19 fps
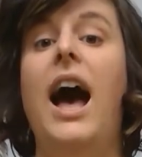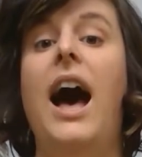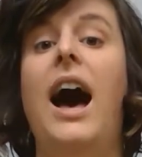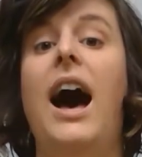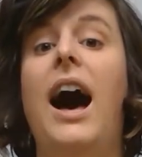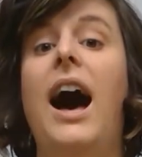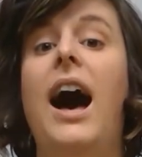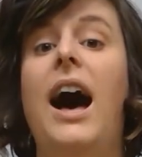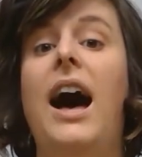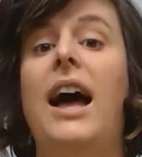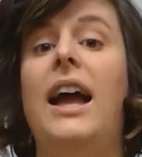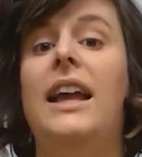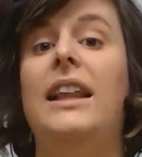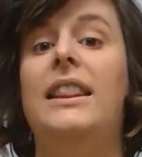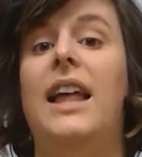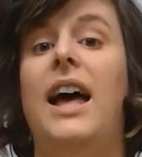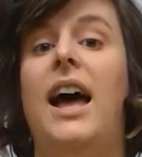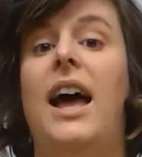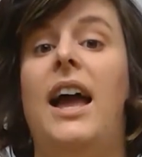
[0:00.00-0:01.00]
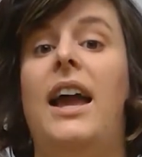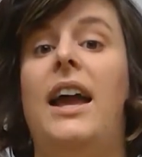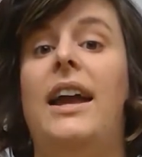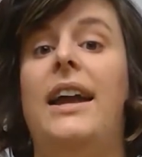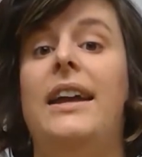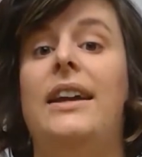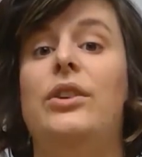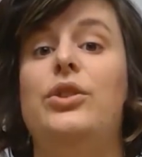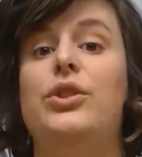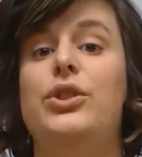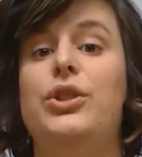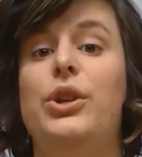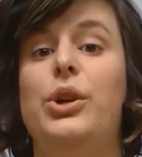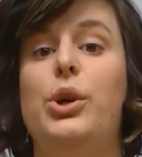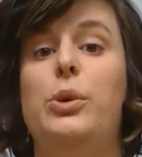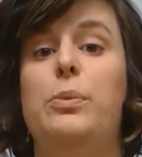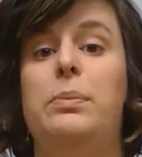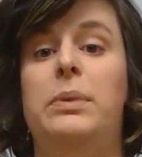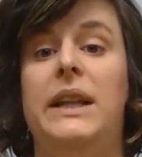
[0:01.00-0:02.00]
I like
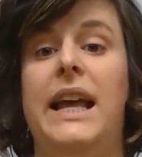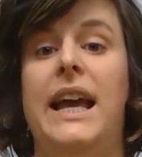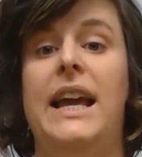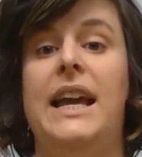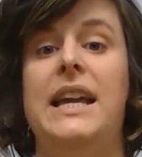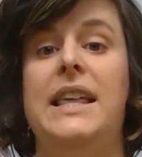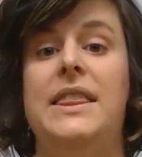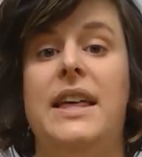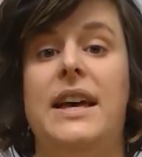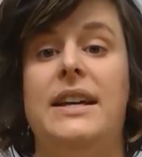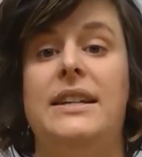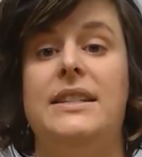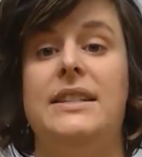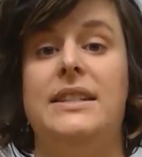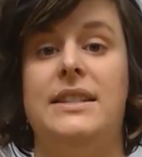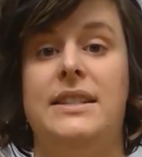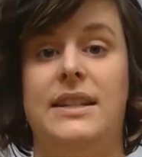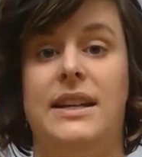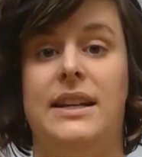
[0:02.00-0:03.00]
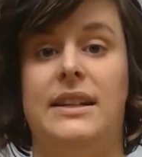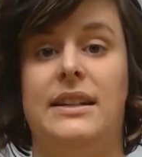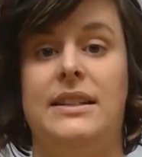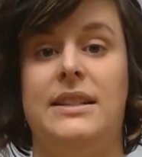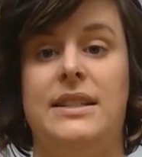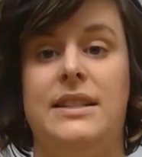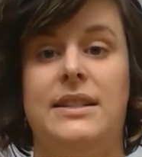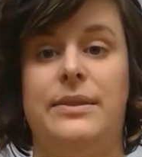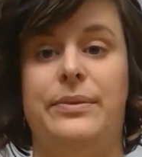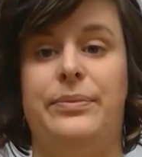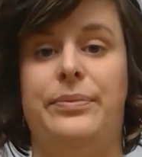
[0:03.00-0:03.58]
to play the sticks.